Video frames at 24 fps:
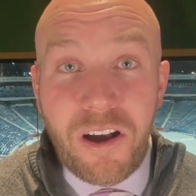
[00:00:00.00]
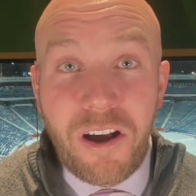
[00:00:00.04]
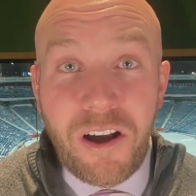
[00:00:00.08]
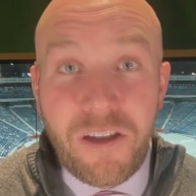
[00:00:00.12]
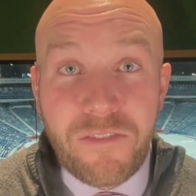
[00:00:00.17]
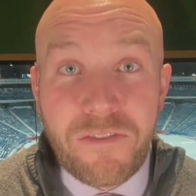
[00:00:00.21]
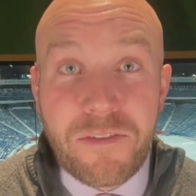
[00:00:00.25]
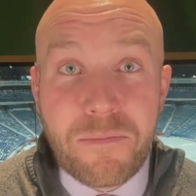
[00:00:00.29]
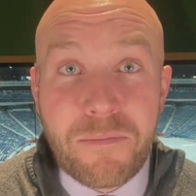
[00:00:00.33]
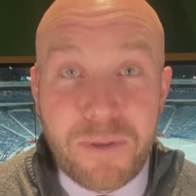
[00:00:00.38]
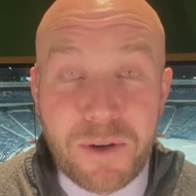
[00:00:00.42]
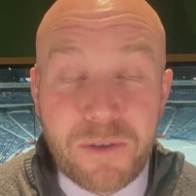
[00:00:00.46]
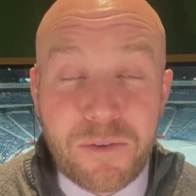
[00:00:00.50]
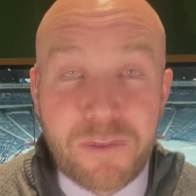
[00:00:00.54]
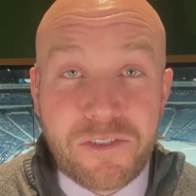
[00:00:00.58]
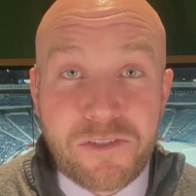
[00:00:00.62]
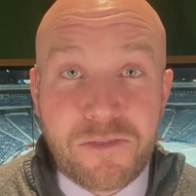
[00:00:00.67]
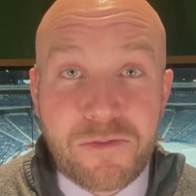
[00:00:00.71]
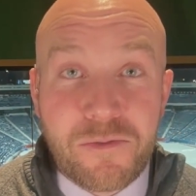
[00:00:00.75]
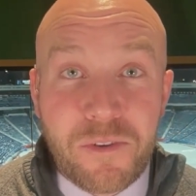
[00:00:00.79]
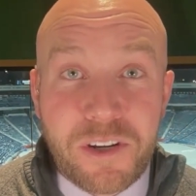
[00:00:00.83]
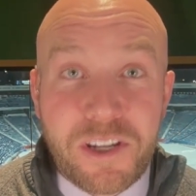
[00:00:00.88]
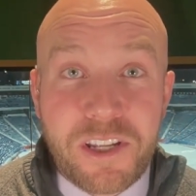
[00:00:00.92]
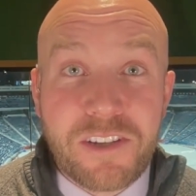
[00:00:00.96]
of the Bills'
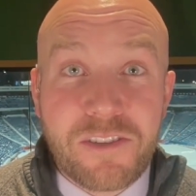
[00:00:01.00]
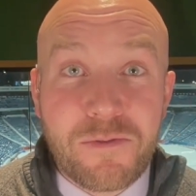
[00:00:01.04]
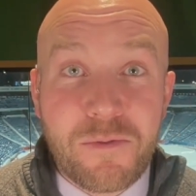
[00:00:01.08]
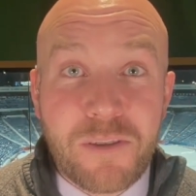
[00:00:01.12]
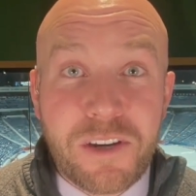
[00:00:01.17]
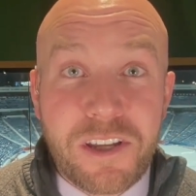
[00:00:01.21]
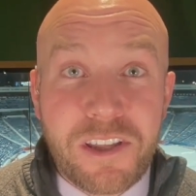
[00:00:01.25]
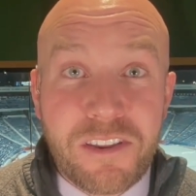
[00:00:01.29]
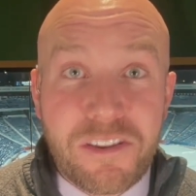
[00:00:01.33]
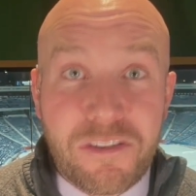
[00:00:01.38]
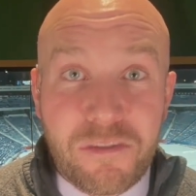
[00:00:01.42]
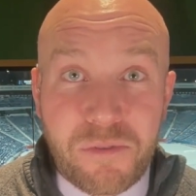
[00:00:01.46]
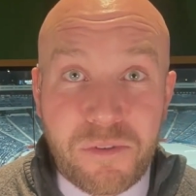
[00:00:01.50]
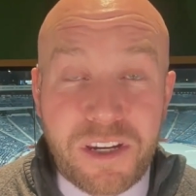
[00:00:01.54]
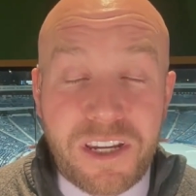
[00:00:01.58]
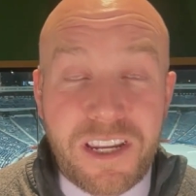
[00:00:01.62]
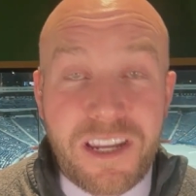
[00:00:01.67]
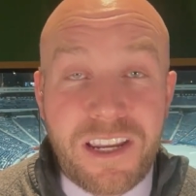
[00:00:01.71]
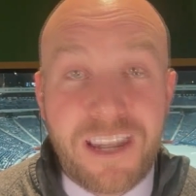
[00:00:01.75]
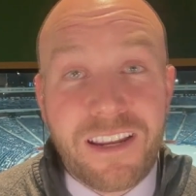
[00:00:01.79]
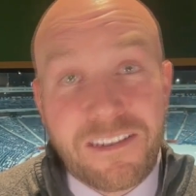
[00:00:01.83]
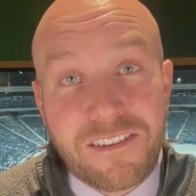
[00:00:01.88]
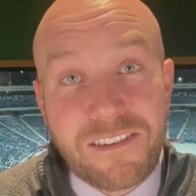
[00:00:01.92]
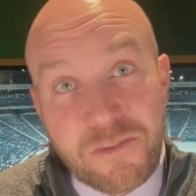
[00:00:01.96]

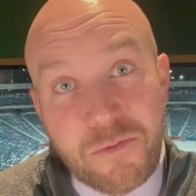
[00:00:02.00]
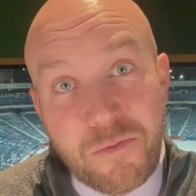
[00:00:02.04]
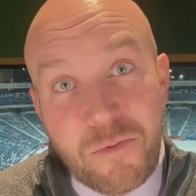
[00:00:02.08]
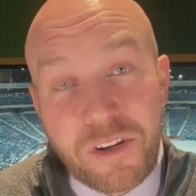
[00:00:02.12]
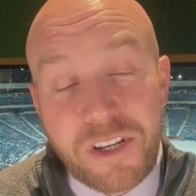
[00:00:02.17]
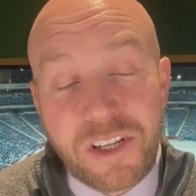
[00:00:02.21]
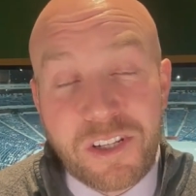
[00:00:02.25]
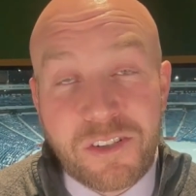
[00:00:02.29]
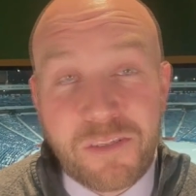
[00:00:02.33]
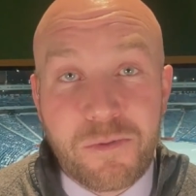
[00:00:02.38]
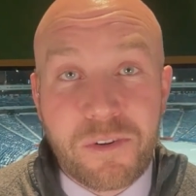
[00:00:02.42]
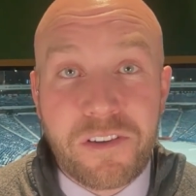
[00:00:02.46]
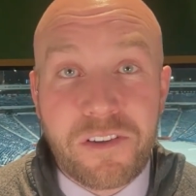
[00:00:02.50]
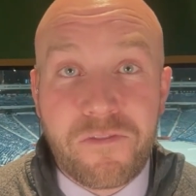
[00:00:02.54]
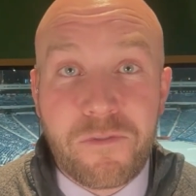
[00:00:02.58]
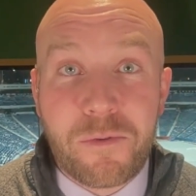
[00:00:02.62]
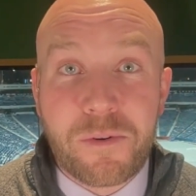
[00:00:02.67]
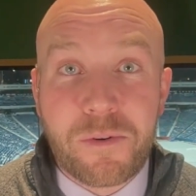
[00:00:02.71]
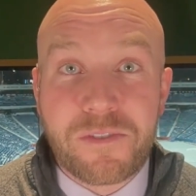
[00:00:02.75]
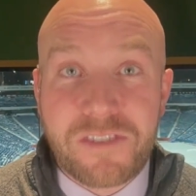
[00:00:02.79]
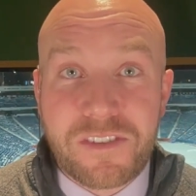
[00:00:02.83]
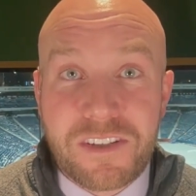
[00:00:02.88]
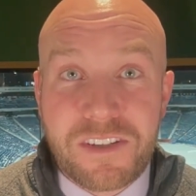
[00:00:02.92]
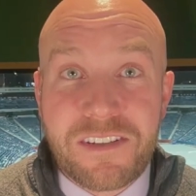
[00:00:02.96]
2023 into
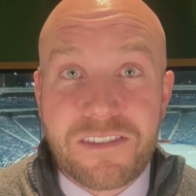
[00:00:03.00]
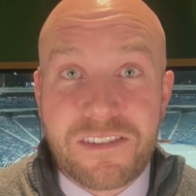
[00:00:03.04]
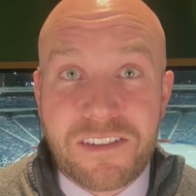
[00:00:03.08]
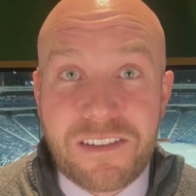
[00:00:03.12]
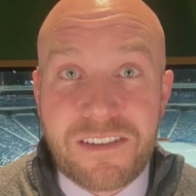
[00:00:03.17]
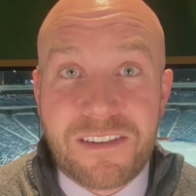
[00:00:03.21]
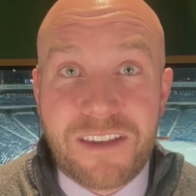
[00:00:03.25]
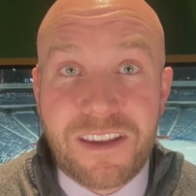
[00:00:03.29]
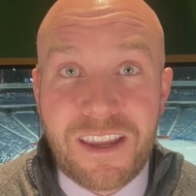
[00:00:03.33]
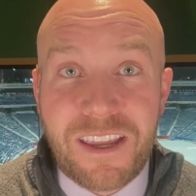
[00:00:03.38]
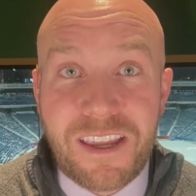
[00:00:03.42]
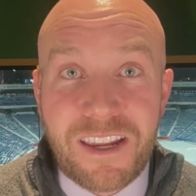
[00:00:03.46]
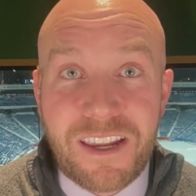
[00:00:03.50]
2024 season.